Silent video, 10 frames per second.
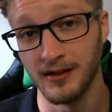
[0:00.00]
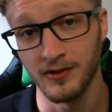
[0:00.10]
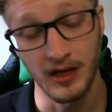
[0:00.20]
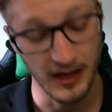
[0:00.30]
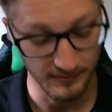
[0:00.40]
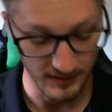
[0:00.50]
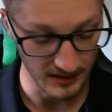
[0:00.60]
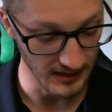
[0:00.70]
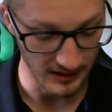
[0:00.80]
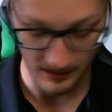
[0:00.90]
okay i
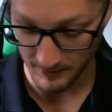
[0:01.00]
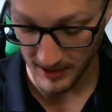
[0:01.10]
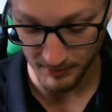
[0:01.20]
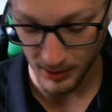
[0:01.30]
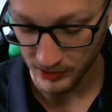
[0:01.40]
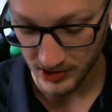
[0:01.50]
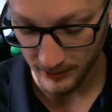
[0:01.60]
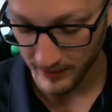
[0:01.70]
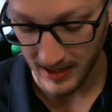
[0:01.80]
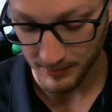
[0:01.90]
really you know i made a post on
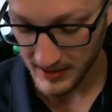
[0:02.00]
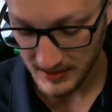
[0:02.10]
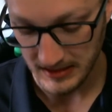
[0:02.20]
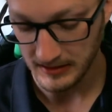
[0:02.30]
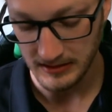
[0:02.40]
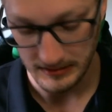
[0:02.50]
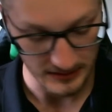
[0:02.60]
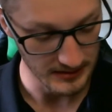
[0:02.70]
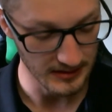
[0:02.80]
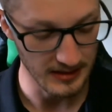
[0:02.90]
reddit basically
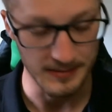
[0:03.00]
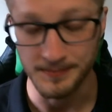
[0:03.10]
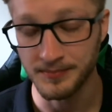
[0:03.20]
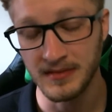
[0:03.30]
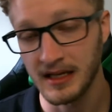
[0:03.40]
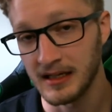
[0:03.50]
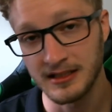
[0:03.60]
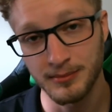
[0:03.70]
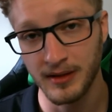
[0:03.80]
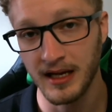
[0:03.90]
just um like
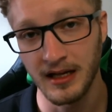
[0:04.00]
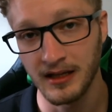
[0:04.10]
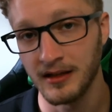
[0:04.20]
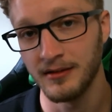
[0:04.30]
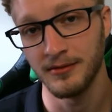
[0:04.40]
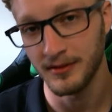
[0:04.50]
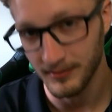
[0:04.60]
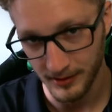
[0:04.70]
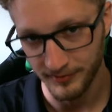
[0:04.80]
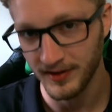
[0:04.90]
explaining
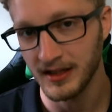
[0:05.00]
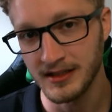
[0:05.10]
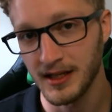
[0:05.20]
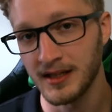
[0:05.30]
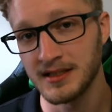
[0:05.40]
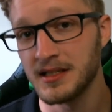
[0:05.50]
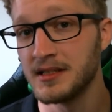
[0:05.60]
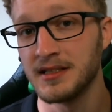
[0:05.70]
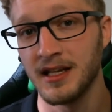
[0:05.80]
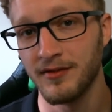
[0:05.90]
the feelings that this thing
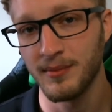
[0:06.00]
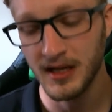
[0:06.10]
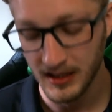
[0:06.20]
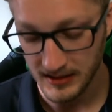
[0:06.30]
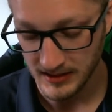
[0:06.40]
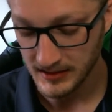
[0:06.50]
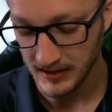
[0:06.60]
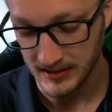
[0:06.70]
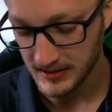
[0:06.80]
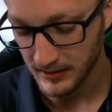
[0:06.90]
has given me and it's
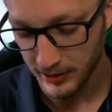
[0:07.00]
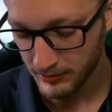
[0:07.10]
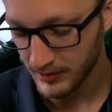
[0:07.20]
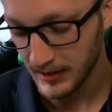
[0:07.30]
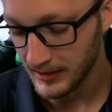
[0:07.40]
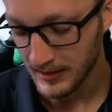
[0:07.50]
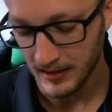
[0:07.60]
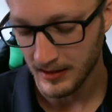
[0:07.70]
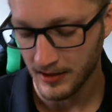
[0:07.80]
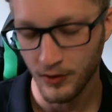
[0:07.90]
it's literally
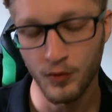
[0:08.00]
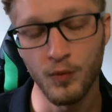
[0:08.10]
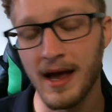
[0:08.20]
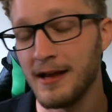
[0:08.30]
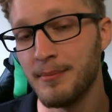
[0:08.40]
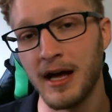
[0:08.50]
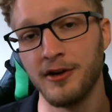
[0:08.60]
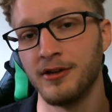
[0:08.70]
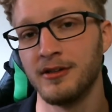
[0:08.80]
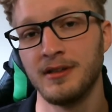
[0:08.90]
way
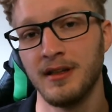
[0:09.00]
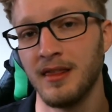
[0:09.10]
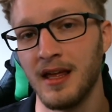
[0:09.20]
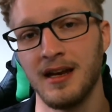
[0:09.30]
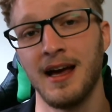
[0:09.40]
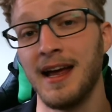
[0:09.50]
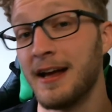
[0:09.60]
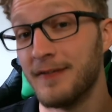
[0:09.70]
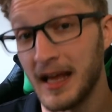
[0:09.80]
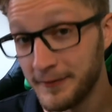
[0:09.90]
better than i
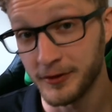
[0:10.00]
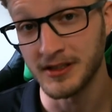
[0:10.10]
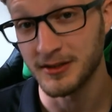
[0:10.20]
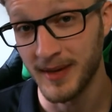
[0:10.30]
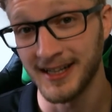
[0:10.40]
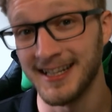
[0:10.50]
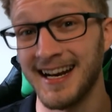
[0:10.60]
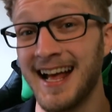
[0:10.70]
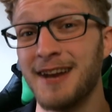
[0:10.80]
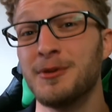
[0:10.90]
have ever expected and
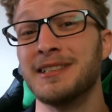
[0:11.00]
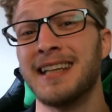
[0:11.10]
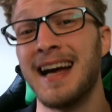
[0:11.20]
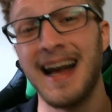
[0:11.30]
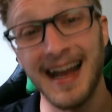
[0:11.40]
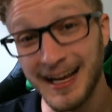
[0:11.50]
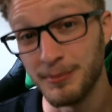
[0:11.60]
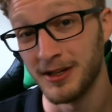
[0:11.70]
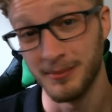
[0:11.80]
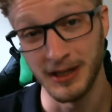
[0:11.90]
i was
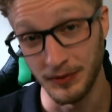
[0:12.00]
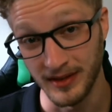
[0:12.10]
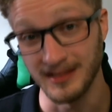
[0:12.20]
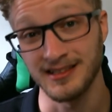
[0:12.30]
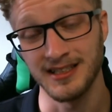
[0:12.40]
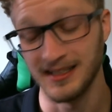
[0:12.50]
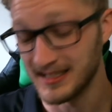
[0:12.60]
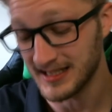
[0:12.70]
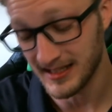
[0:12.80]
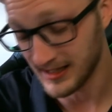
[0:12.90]
hyped about this and
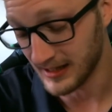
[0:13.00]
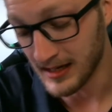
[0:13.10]
this thing